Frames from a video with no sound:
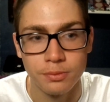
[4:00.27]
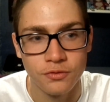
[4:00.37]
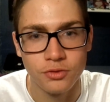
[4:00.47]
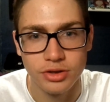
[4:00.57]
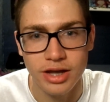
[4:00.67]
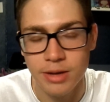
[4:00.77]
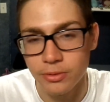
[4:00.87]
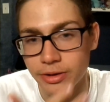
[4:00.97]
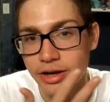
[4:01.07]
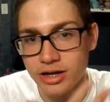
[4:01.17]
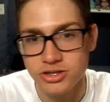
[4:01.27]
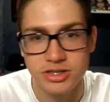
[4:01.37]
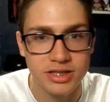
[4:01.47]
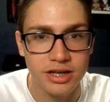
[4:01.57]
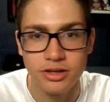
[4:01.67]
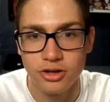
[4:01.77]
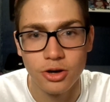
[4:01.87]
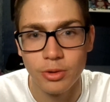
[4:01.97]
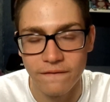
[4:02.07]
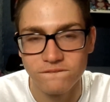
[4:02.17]
before the cameraman actually said, you
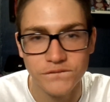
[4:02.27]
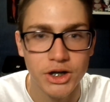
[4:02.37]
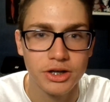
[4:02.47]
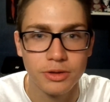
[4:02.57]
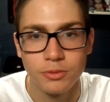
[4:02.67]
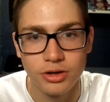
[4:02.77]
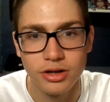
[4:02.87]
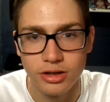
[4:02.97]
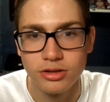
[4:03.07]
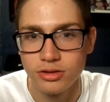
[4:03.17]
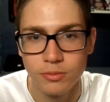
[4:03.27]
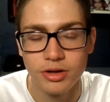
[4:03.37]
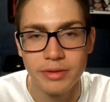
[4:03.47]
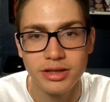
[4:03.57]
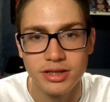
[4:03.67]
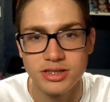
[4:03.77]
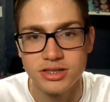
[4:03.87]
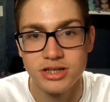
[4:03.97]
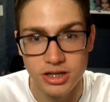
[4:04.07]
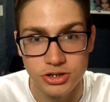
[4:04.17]
know what, we're gonna make this
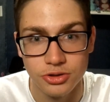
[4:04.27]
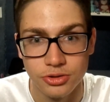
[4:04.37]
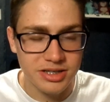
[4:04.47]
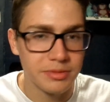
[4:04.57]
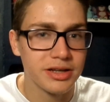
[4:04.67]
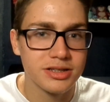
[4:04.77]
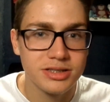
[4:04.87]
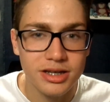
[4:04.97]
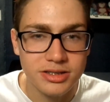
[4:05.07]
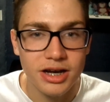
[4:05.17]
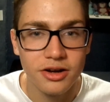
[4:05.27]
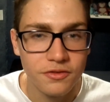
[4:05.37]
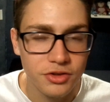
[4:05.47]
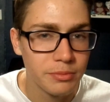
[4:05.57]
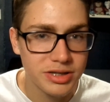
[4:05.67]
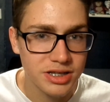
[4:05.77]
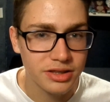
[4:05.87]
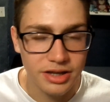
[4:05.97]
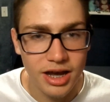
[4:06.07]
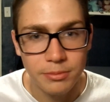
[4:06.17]
digital. I'm getting sick and tired of you missing
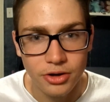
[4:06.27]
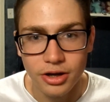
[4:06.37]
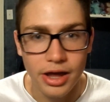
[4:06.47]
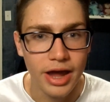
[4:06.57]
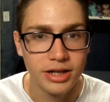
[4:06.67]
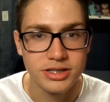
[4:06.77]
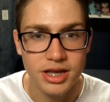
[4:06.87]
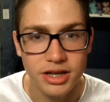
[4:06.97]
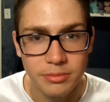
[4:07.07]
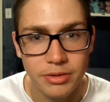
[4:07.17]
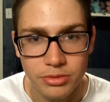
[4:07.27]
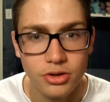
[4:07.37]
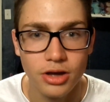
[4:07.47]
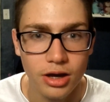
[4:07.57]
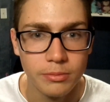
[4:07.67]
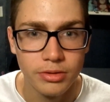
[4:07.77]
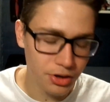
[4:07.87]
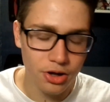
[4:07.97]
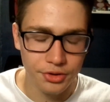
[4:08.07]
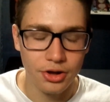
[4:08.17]
the camera and hitting me with your gum.
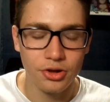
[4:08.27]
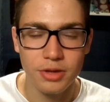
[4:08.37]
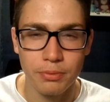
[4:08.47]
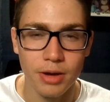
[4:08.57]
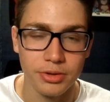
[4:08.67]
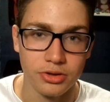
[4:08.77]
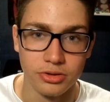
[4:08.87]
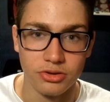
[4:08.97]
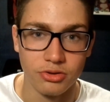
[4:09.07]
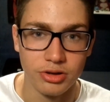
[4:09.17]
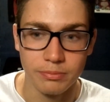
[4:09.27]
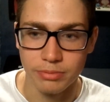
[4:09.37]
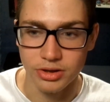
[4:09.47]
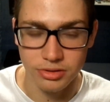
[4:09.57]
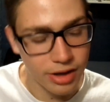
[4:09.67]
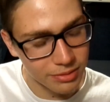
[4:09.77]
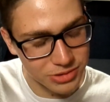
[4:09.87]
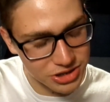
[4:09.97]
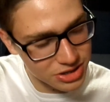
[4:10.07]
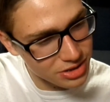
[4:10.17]
Oh no, he probably could do it, but I'm
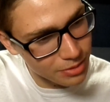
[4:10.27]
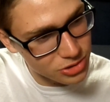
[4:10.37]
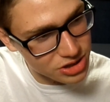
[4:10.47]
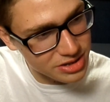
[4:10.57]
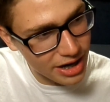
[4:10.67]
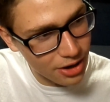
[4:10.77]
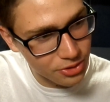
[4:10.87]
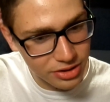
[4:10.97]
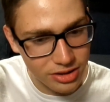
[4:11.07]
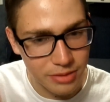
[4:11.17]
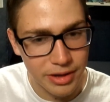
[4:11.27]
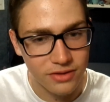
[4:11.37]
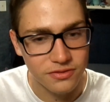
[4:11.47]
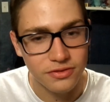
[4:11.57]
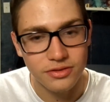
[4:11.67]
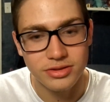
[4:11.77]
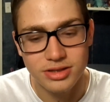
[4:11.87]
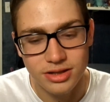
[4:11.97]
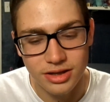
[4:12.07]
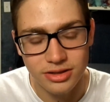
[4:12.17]
just doubting the amount of,
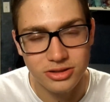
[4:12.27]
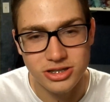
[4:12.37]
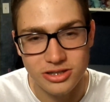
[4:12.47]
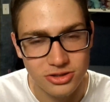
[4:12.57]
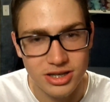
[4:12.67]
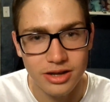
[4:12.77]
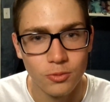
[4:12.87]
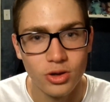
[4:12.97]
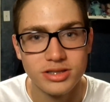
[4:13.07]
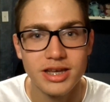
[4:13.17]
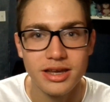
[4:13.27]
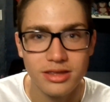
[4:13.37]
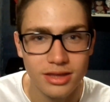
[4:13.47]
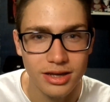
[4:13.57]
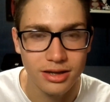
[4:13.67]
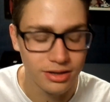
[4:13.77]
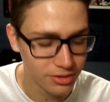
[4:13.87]
it just looks like a one-take thing.